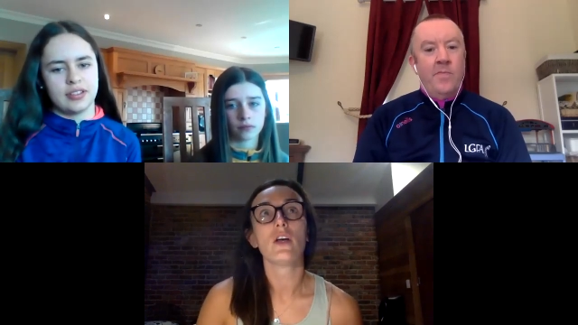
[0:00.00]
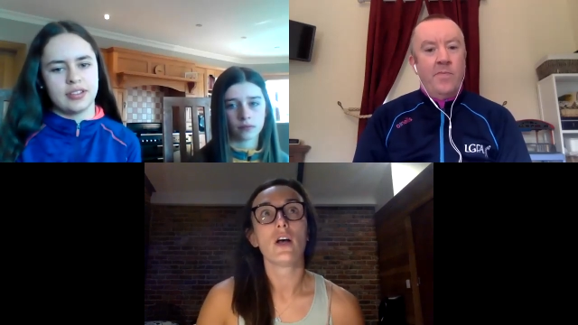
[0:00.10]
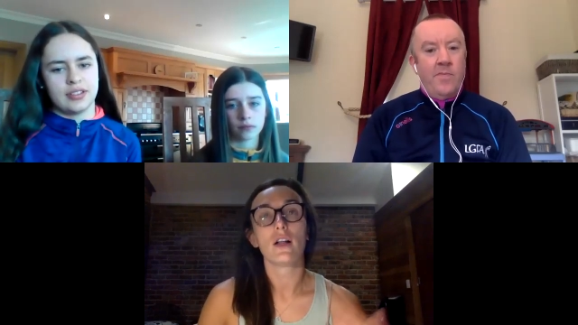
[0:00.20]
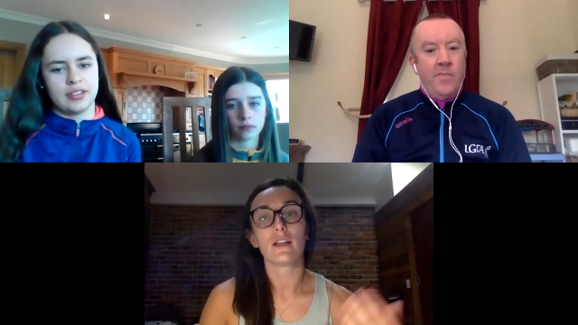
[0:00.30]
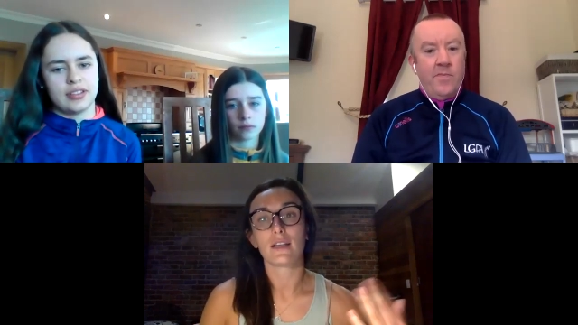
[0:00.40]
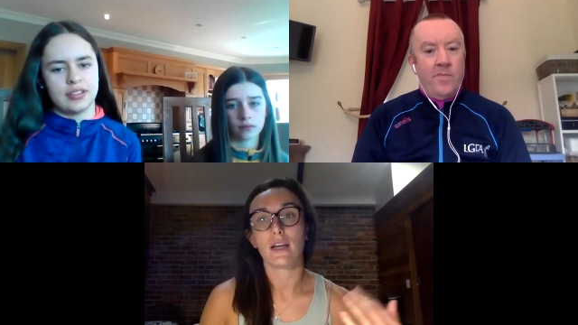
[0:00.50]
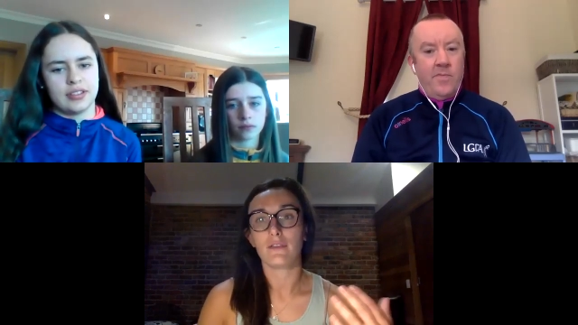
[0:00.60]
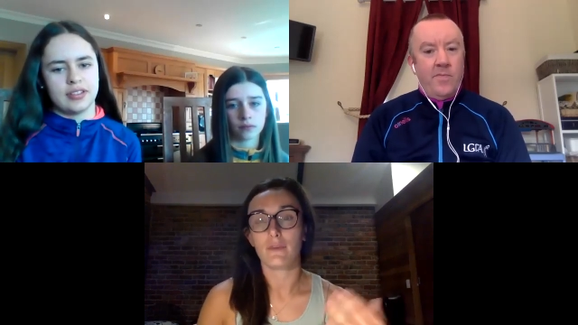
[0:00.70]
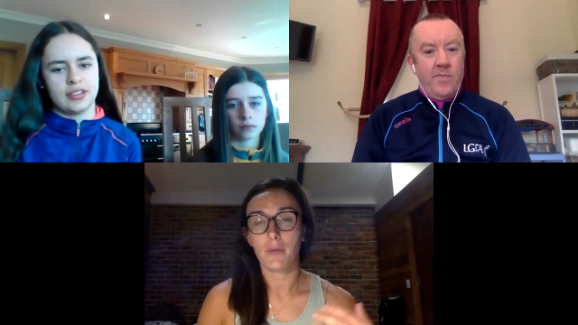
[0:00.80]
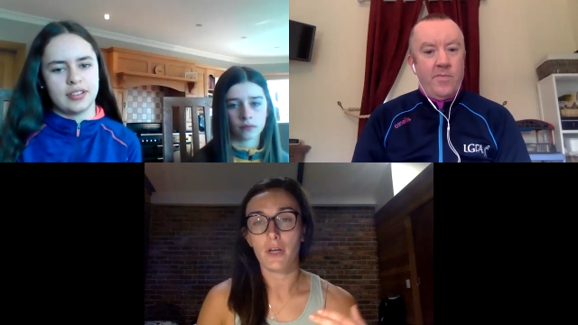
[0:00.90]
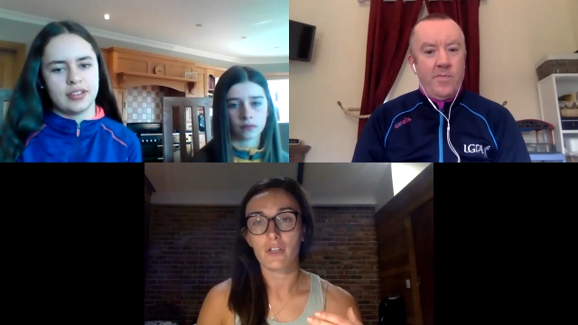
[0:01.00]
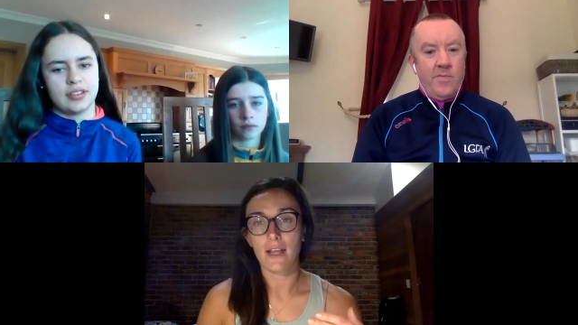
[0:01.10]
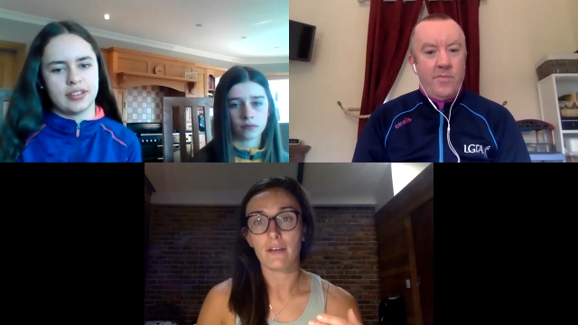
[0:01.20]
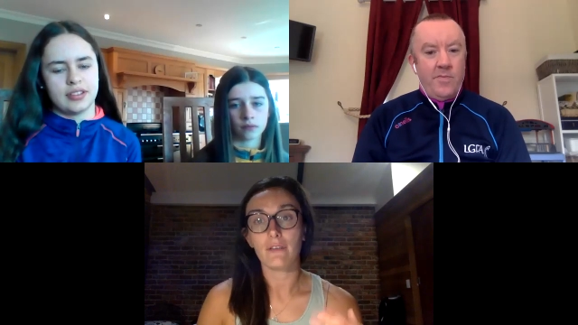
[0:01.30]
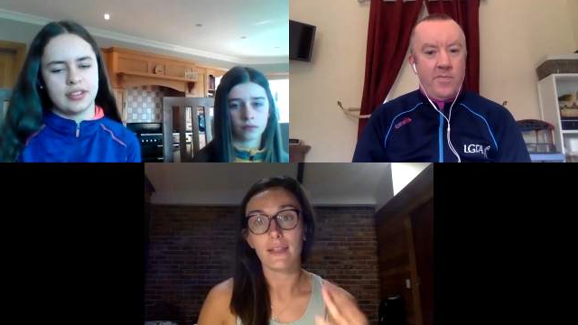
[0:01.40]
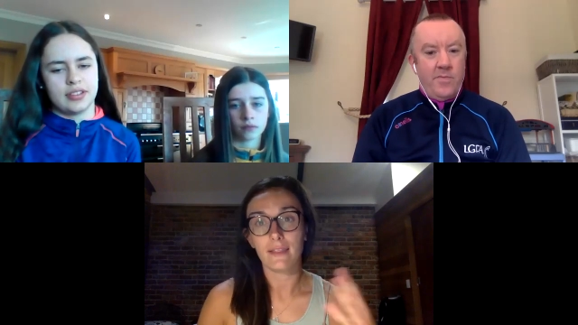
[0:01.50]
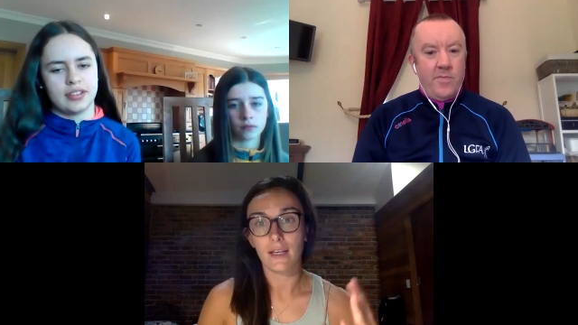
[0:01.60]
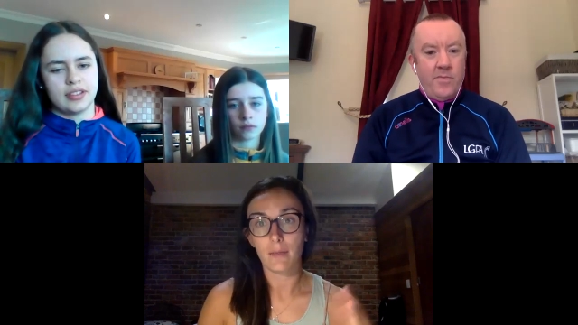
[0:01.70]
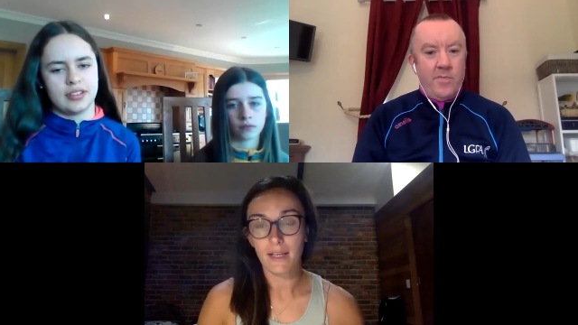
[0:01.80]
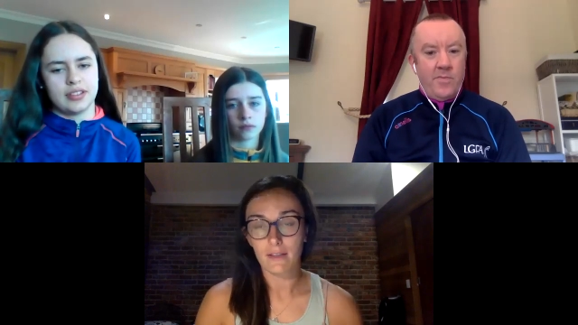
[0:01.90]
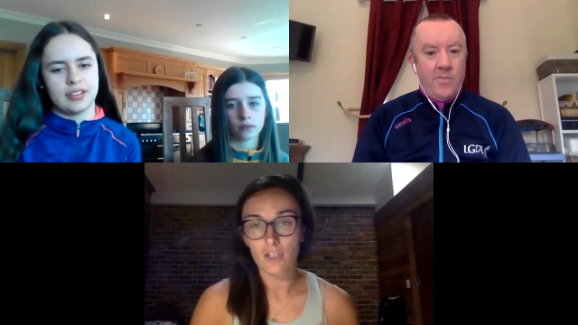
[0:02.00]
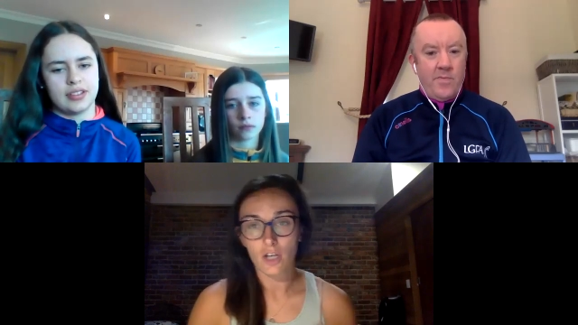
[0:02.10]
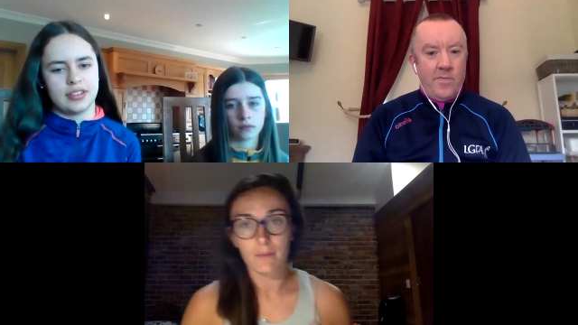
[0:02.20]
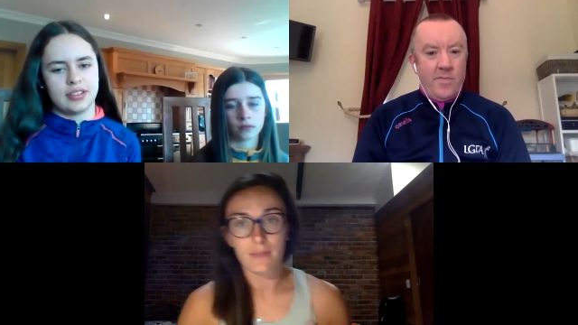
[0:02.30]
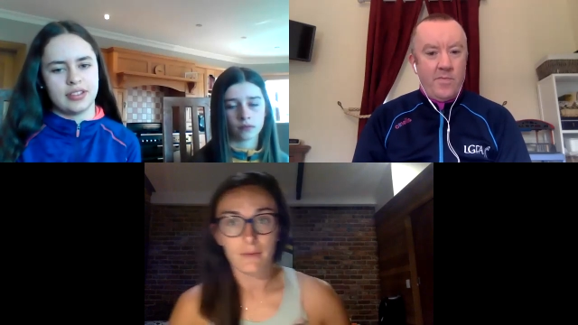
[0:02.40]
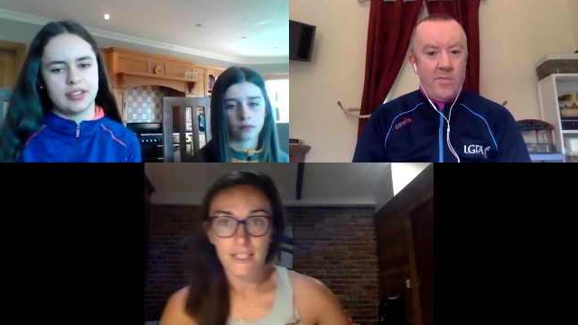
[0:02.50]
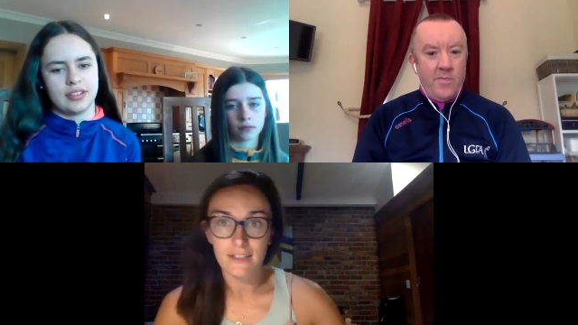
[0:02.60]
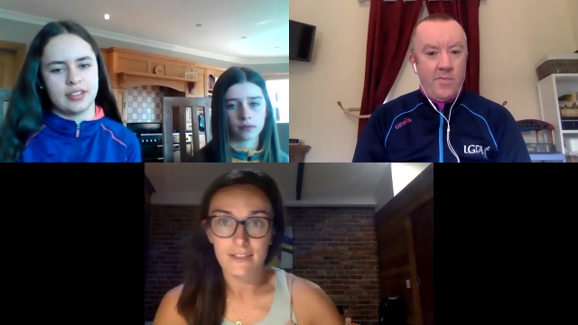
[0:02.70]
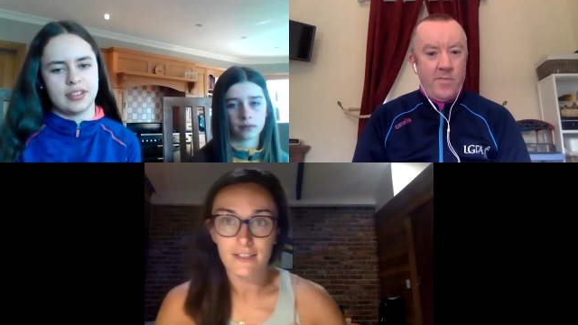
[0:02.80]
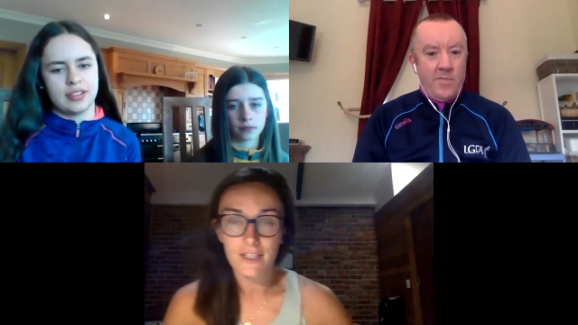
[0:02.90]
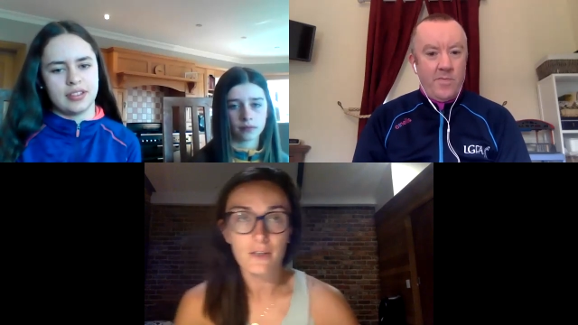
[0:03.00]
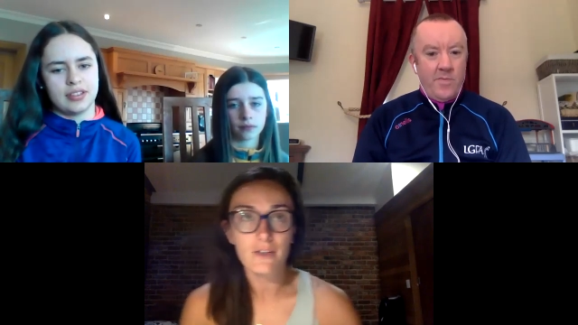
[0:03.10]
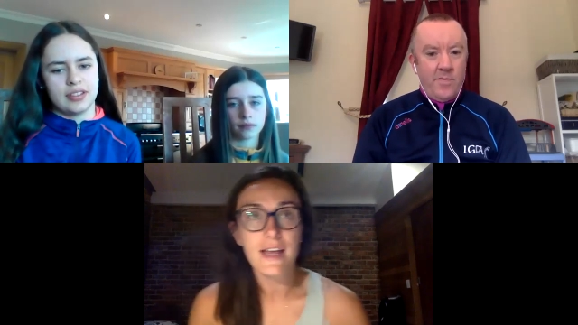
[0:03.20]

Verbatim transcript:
Speaker 1: all the kind of emotion out of it and think about the job that we need to do.